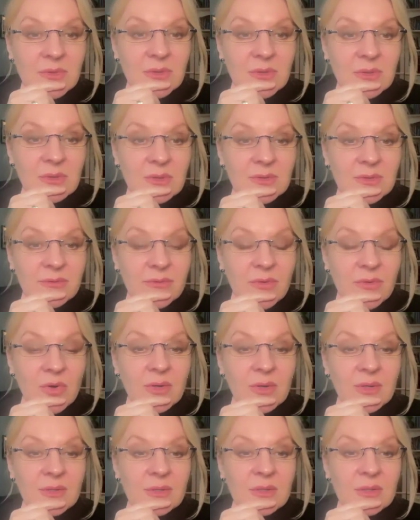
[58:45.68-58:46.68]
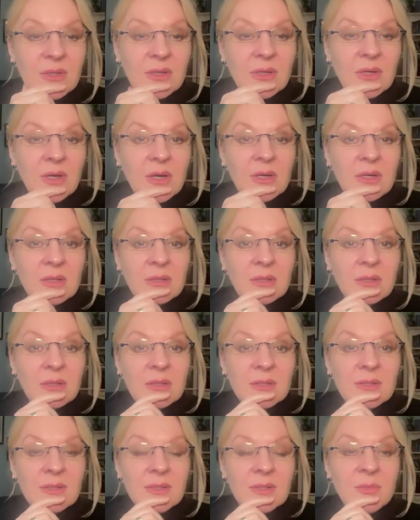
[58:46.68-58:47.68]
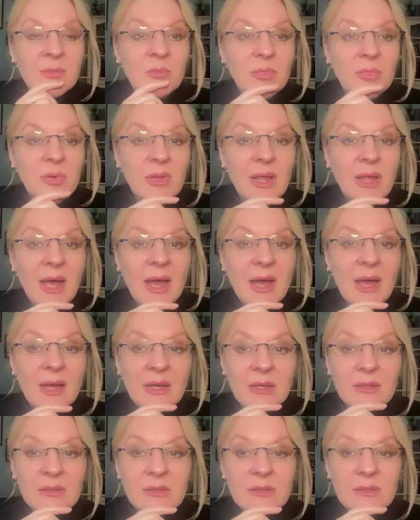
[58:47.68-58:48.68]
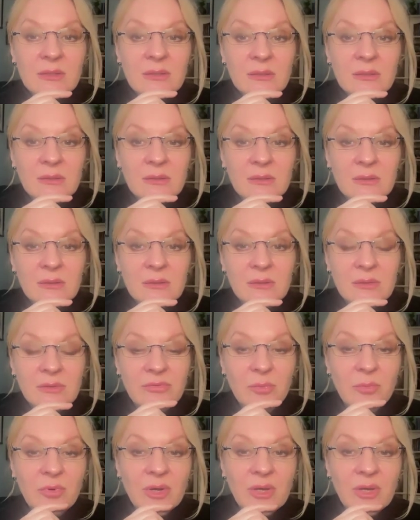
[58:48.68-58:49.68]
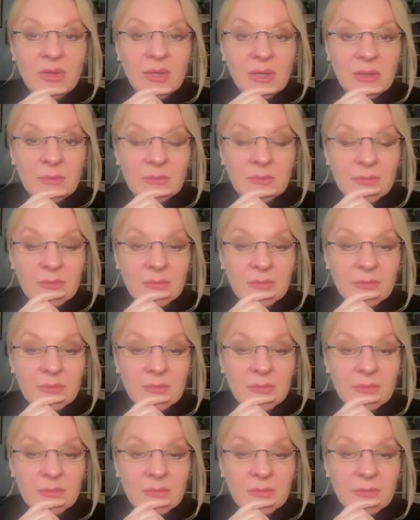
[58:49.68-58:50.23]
Just focusing on the simple act of breathing